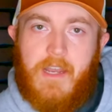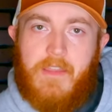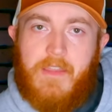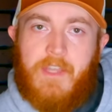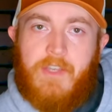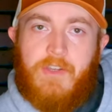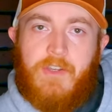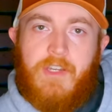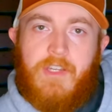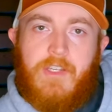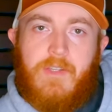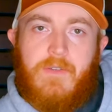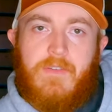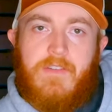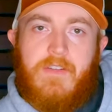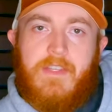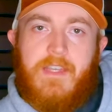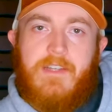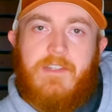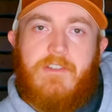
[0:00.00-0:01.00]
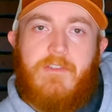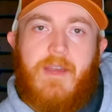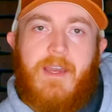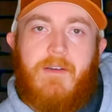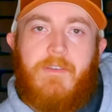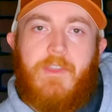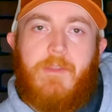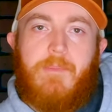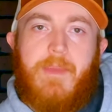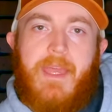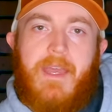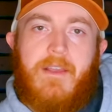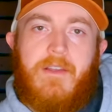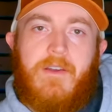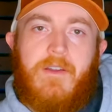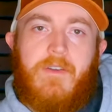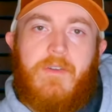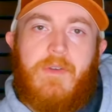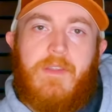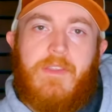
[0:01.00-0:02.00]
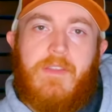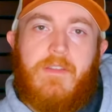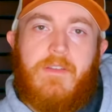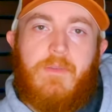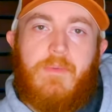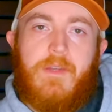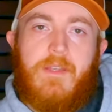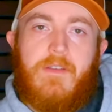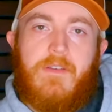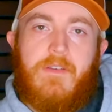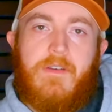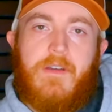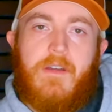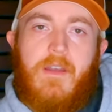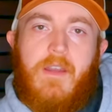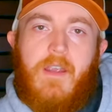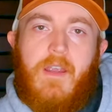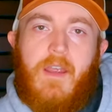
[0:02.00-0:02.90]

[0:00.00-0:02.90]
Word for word: that you can use to get you out in the backcountry this winter.